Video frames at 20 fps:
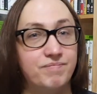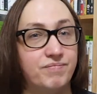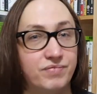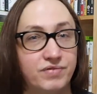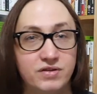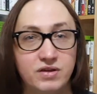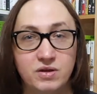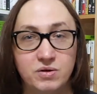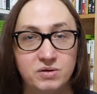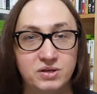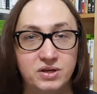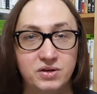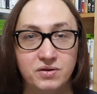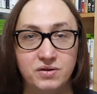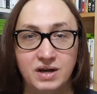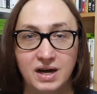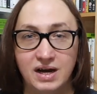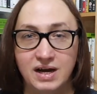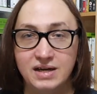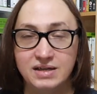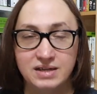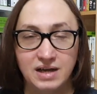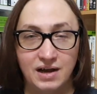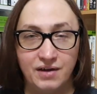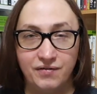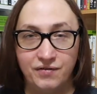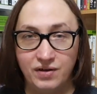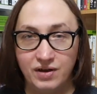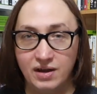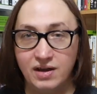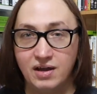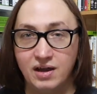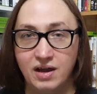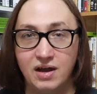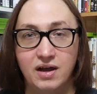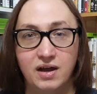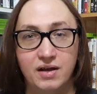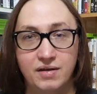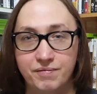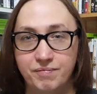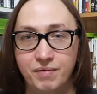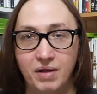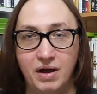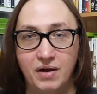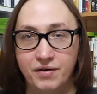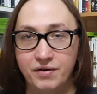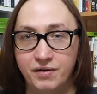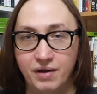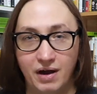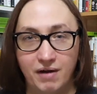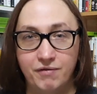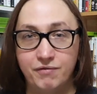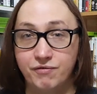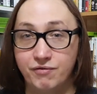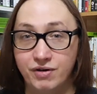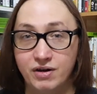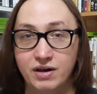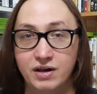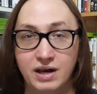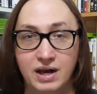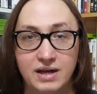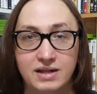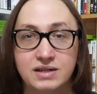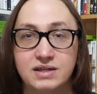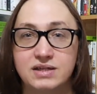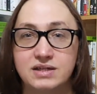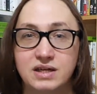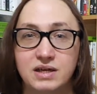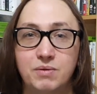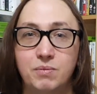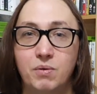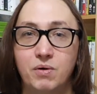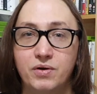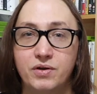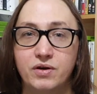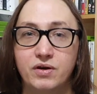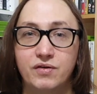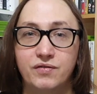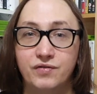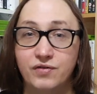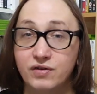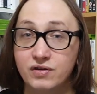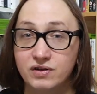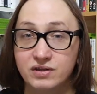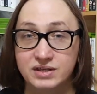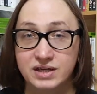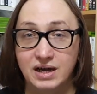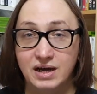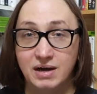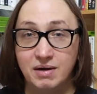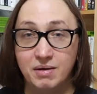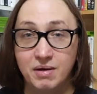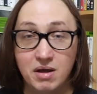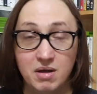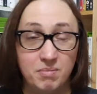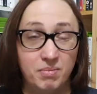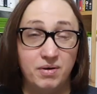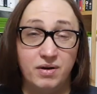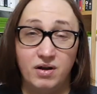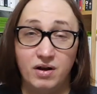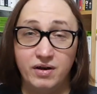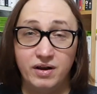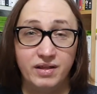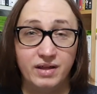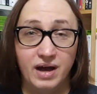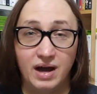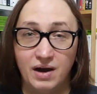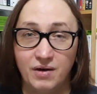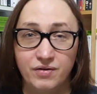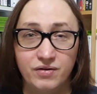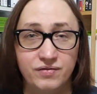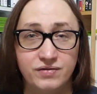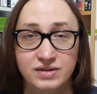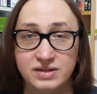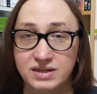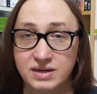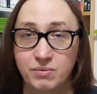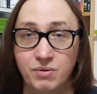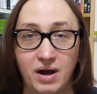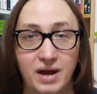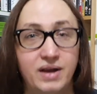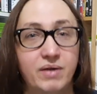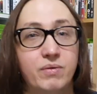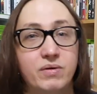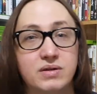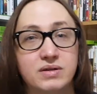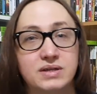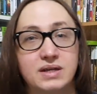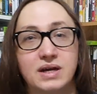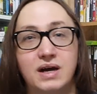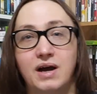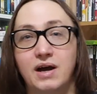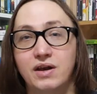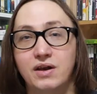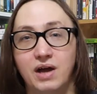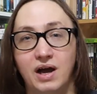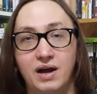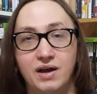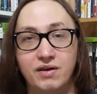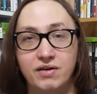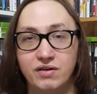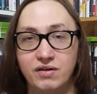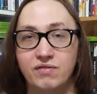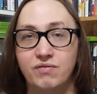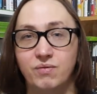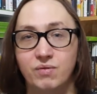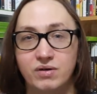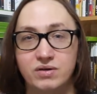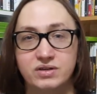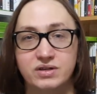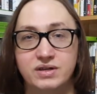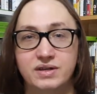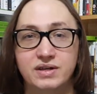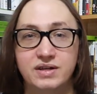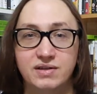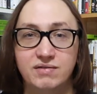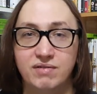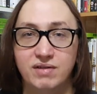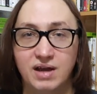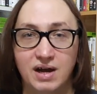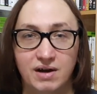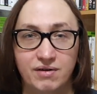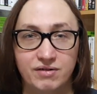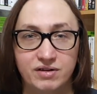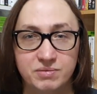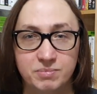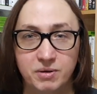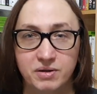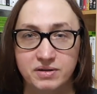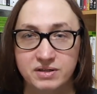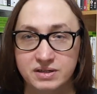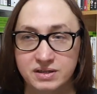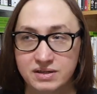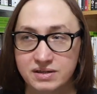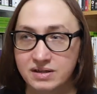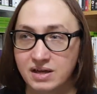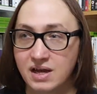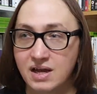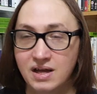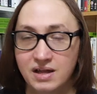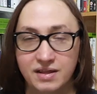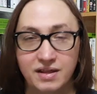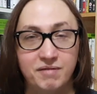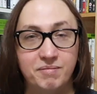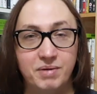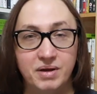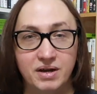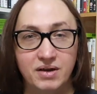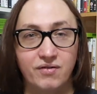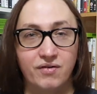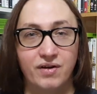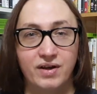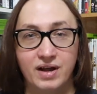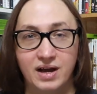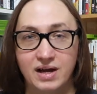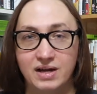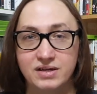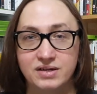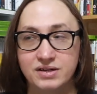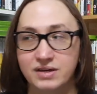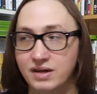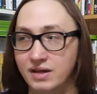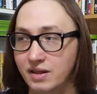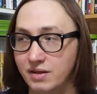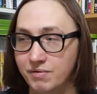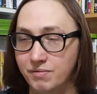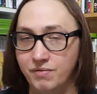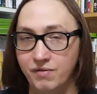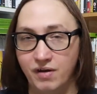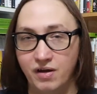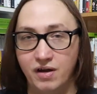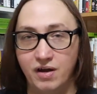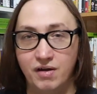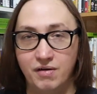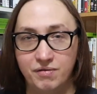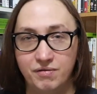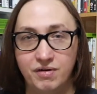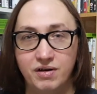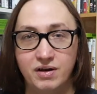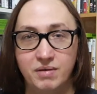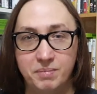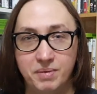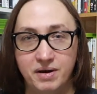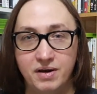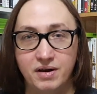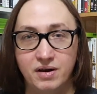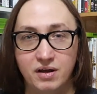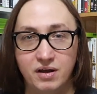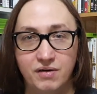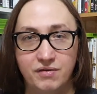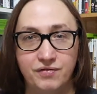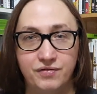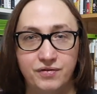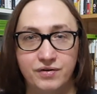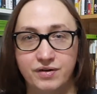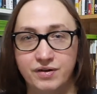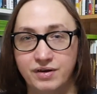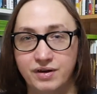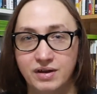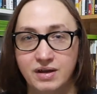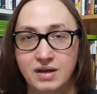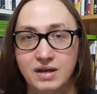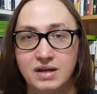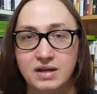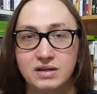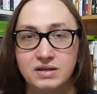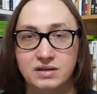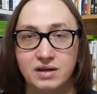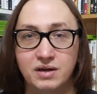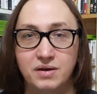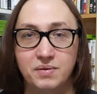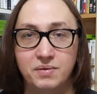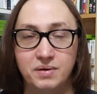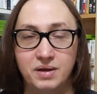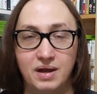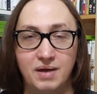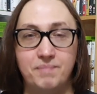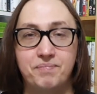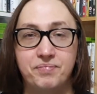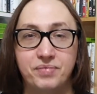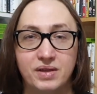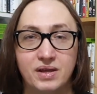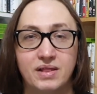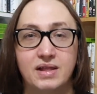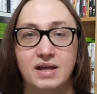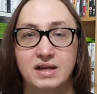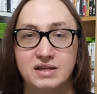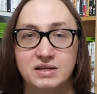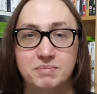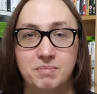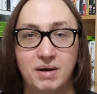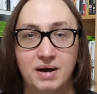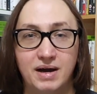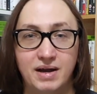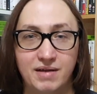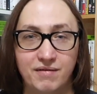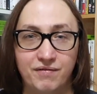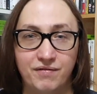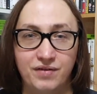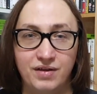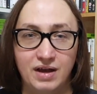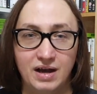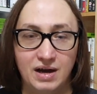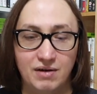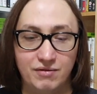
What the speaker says: you two guys, I think I'd really like to see what your thoughts are. But not only that, I'd love to see what anyone's are. I love watching these VR responses. They've been great, actually. They've really been a lot of fun. So yeah, that's my VR